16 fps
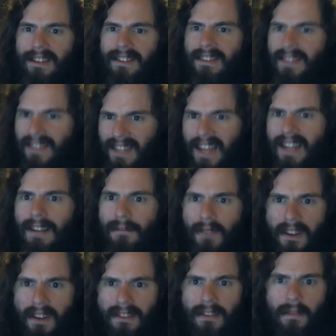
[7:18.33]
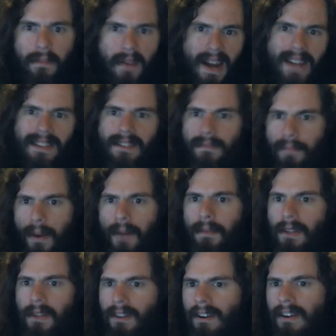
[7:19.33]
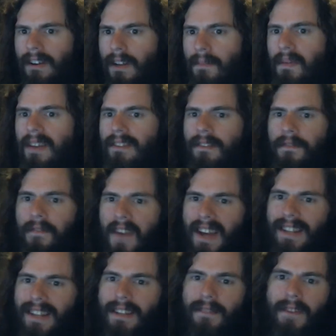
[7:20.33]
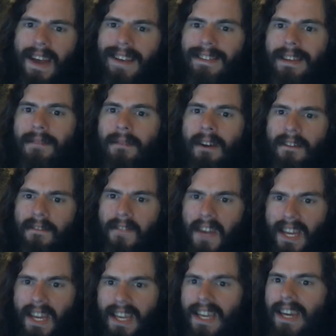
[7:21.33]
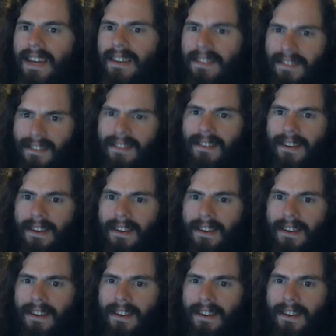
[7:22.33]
to say that Russell Brand is probably not going to be as effective as he might think he is.